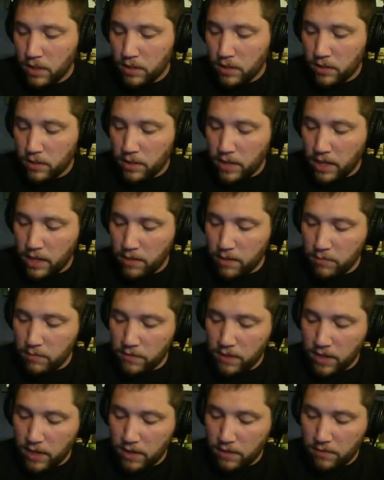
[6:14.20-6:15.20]
Okay,
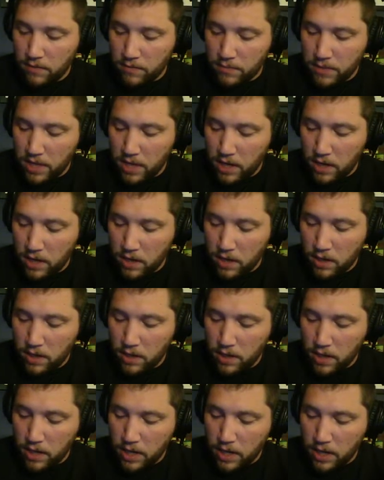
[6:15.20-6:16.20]
moving on from
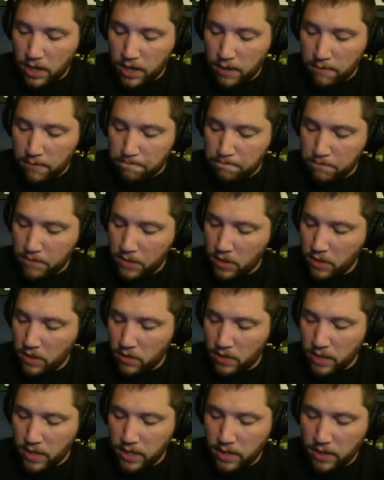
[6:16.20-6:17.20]
there,
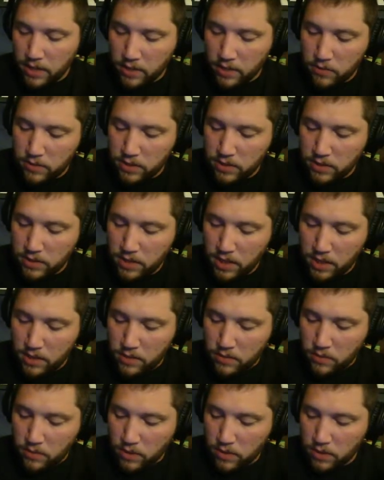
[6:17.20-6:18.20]
kind of go with the
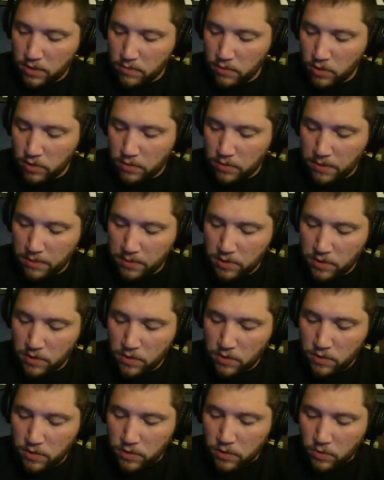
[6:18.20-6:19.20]
standard one that most people
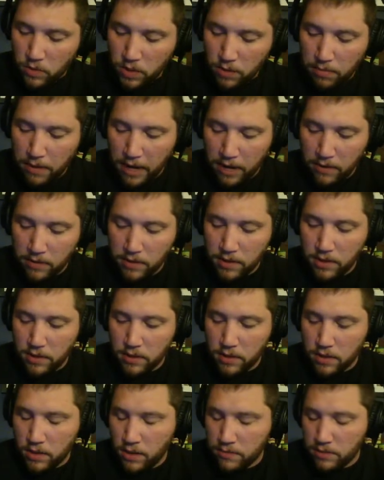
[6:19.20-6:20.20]
do is willpower,
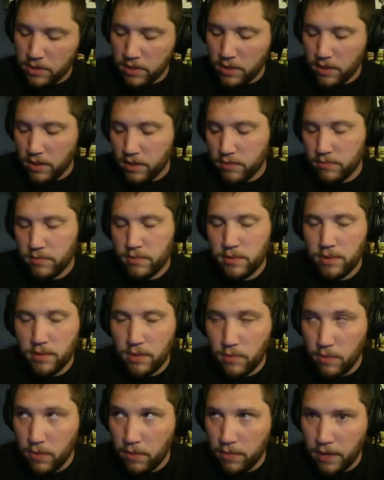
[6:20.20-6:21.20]
or I'm sorry,
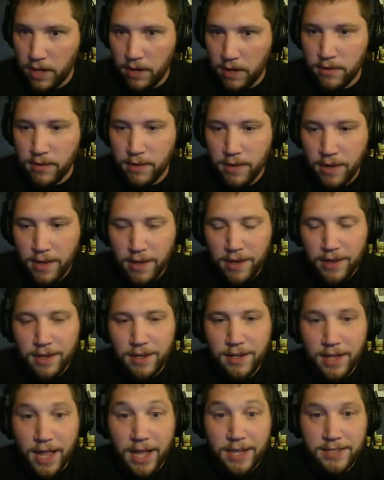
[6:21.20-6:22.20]
not willpower,
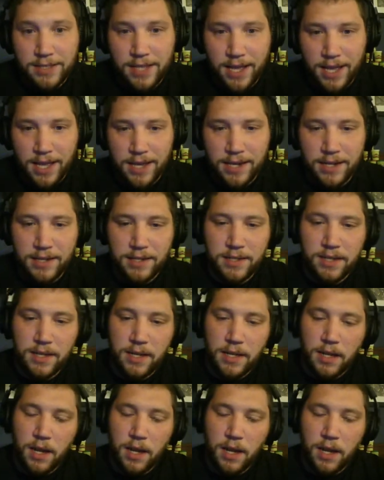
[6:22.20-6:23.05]
glass cannon.